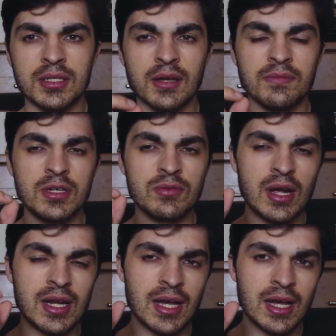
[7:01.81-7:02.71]
given me
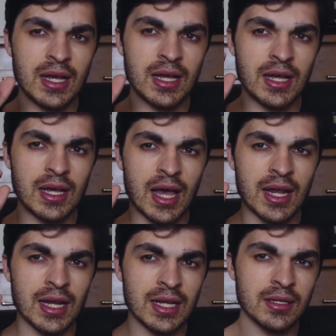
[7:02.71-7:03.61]
great
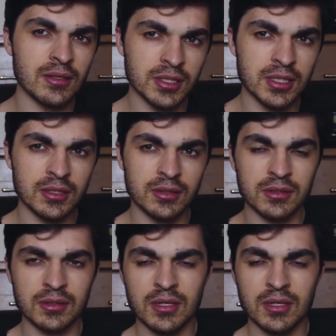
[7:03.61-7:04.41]
analytical skills